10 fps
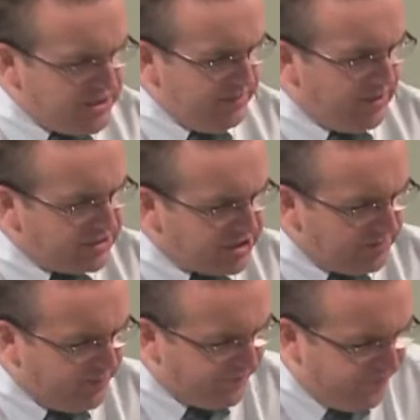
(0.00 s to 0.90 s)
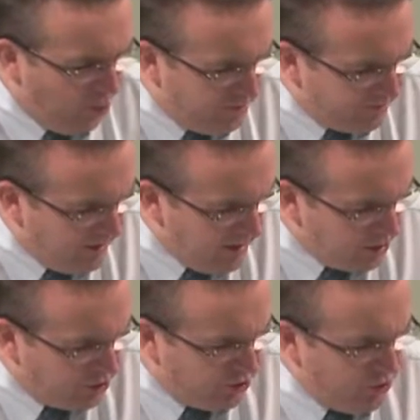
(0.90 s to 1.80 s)
demons and perform
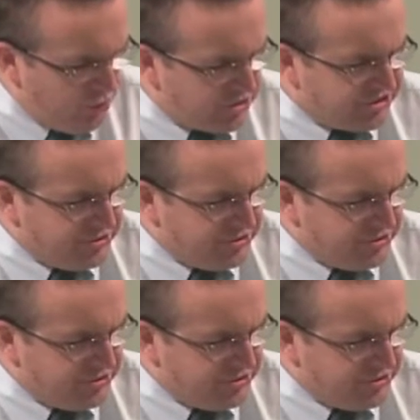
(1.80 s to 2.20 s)
cures